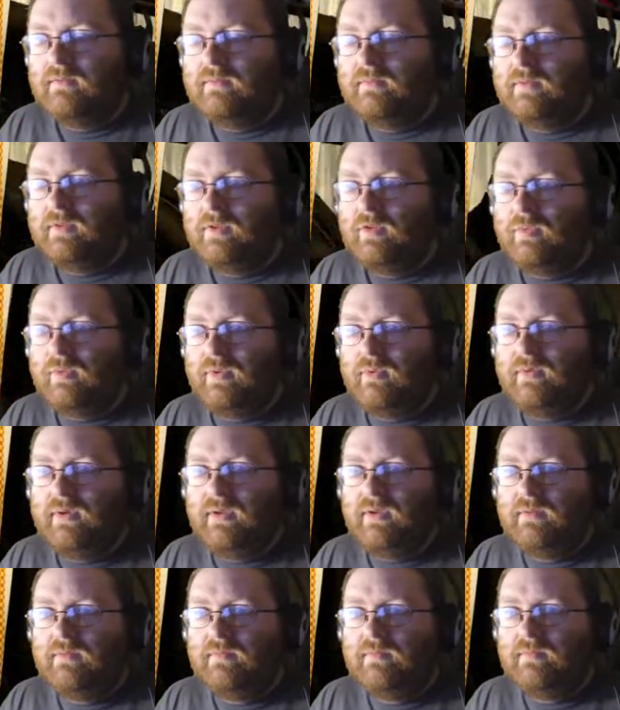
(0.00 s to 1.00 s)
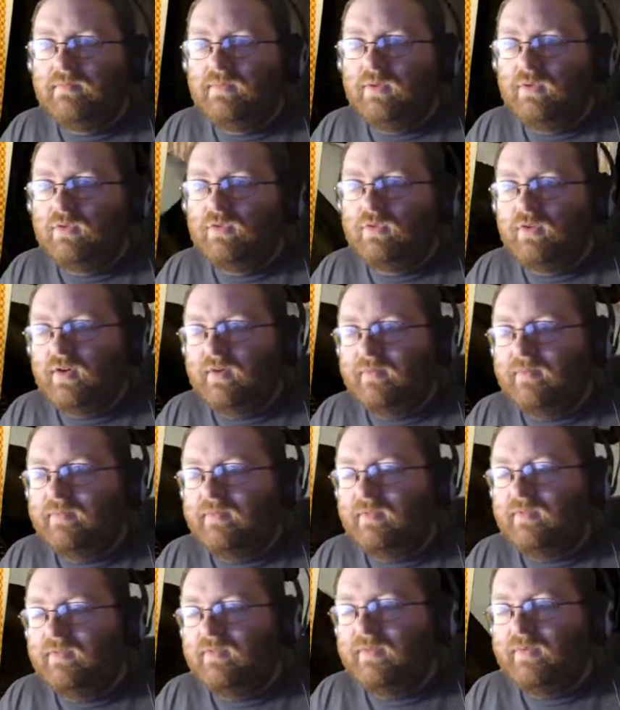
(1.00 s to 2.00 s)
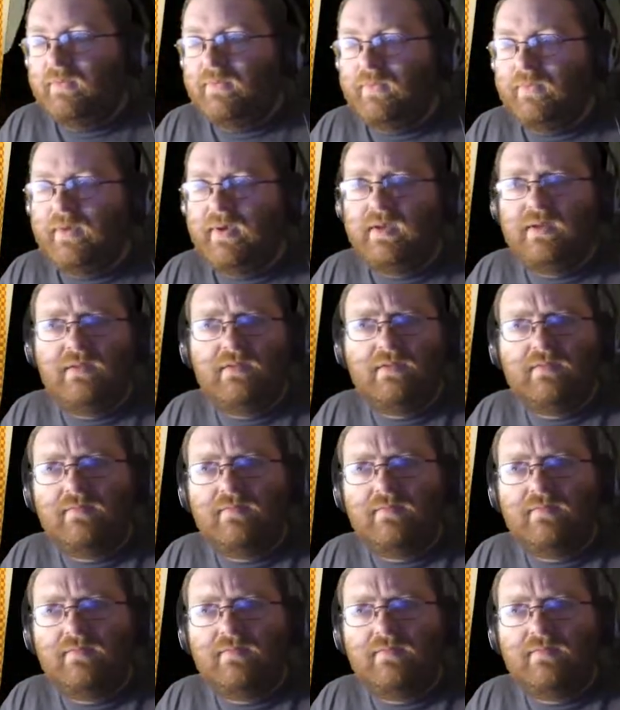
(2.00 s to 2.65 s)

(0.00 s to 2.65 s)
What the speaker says: Will this be the way? It looks right. The way.